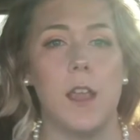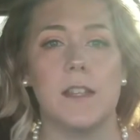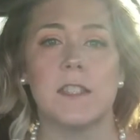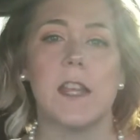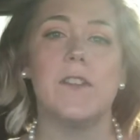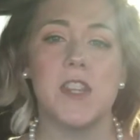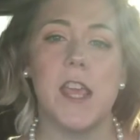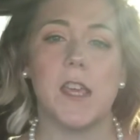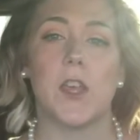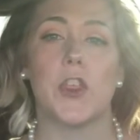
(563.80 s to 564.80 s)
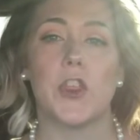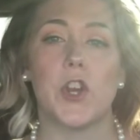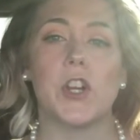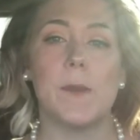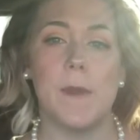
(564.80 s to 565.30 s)
instead of taking
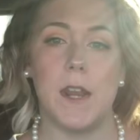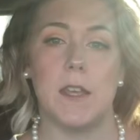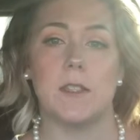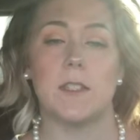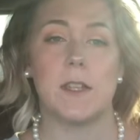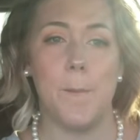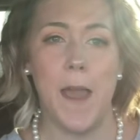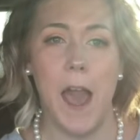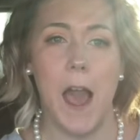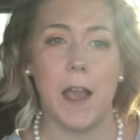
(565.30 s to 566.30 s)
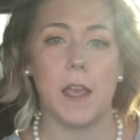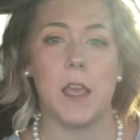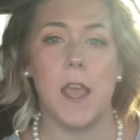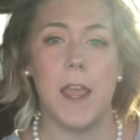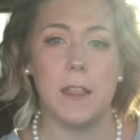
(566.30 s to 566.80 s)
30 minutes to pack
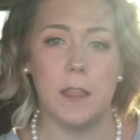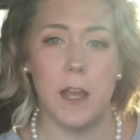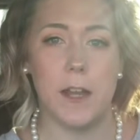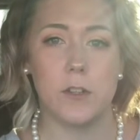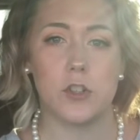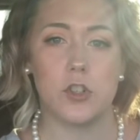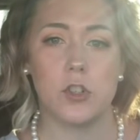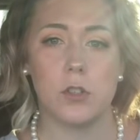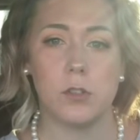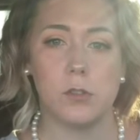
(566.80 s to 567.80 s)
a lunch?